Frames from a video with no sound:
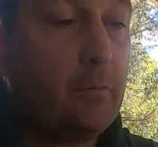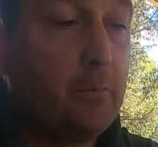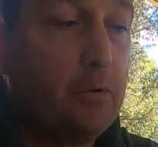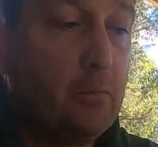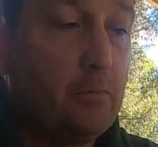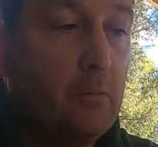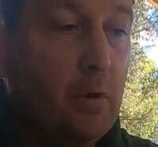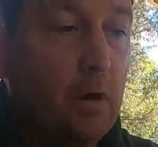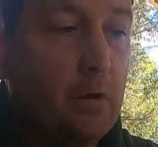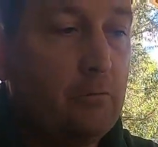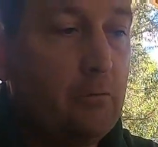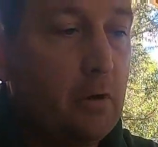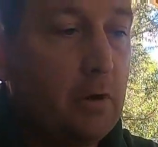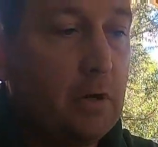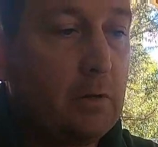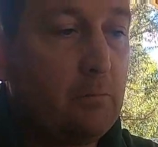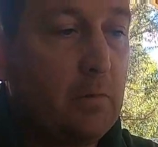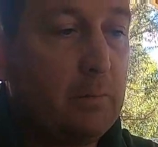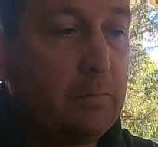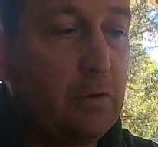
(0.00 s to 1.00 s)
to put my
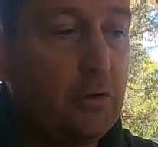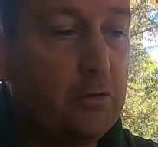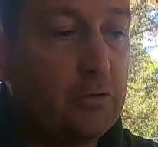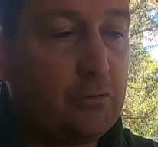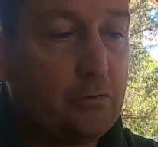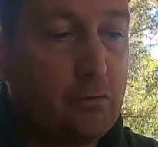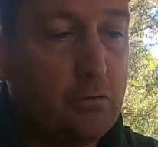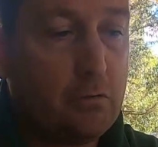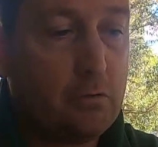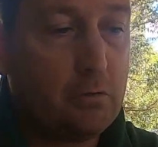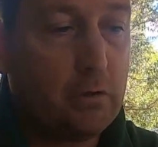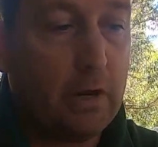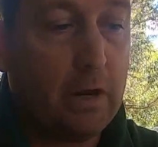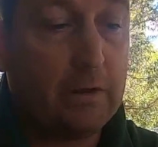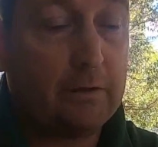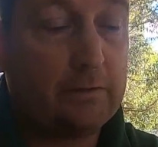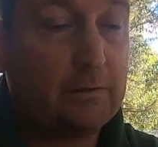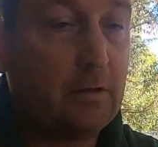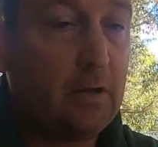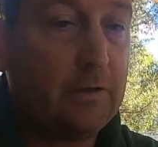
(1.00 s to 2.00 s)
rocket in my blow straw,
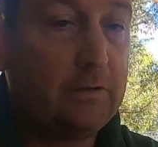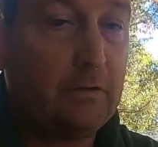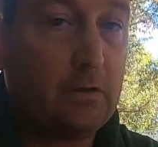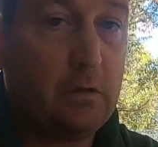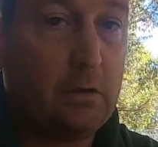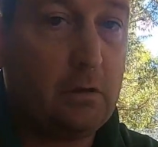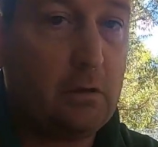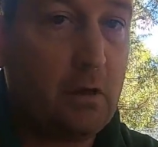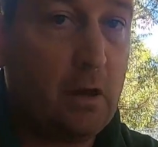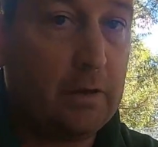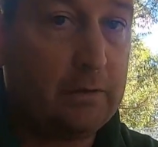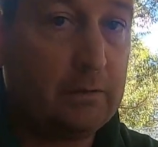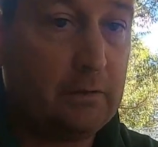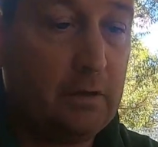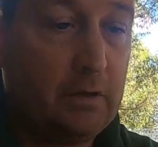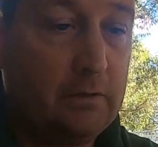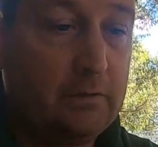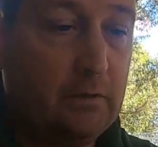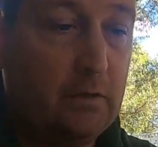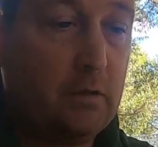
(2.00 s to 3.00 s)
it slides in nice
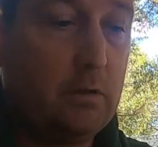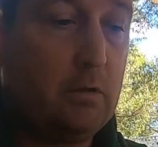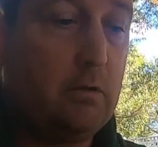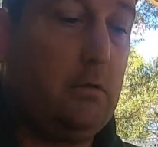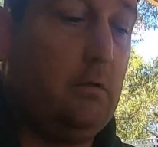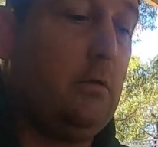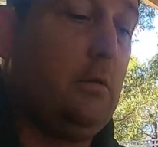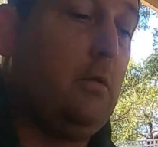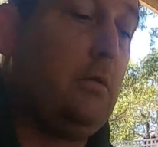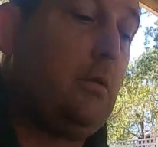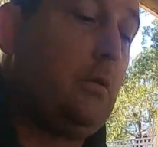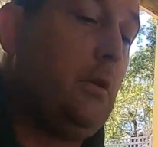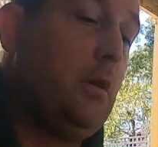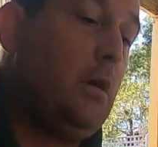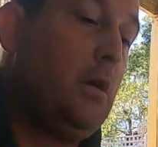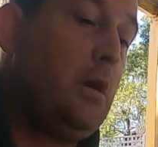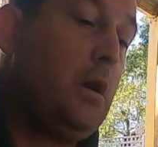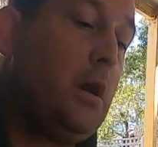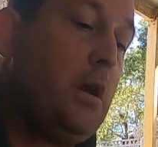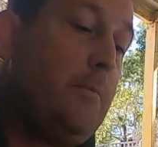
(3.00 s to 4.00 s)
and easy.
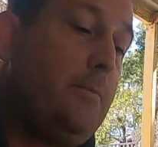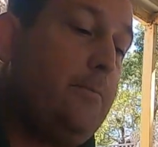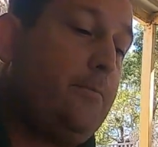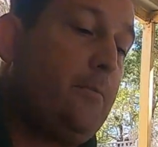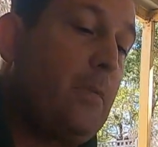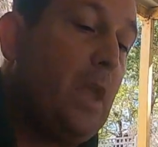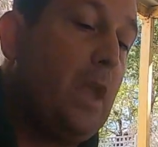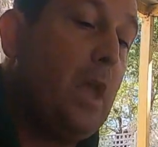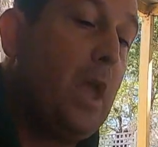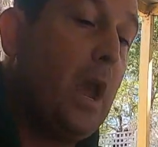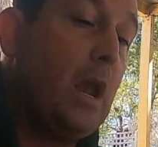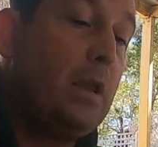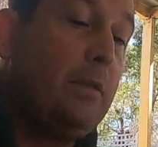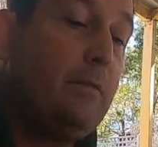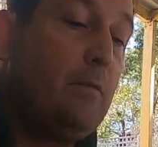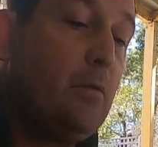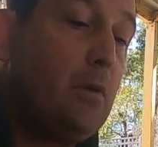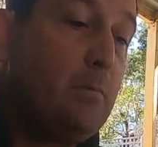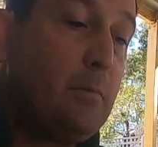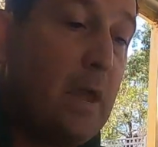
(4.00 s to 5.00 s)
Alright, and
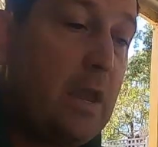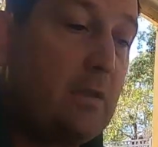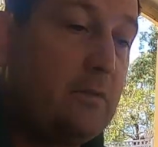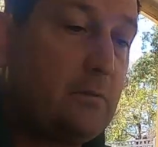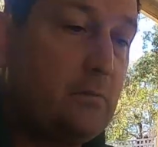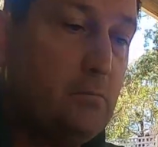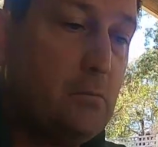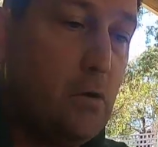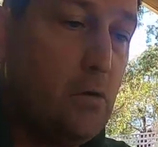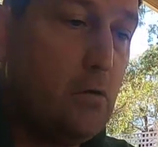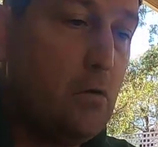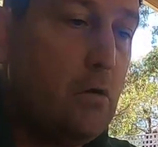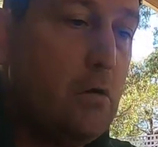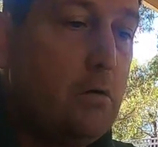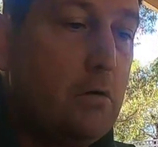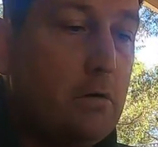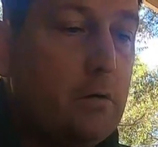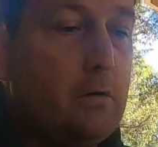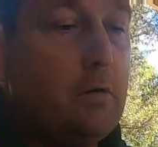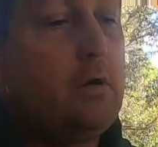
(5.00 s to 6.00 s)
if you want to make some more,